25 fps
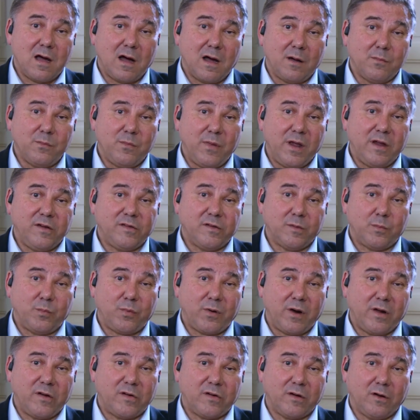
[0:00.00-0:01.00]
major
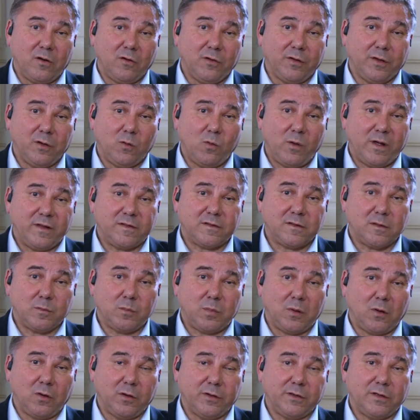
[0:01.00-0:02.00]
pressure on the Western
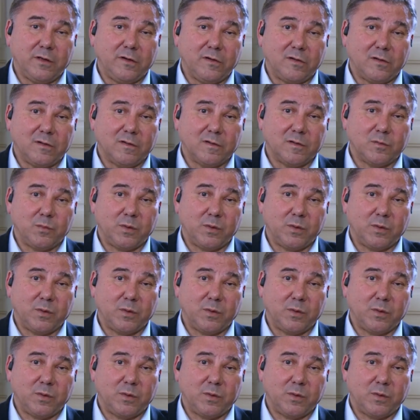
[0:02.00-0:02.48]
politicians,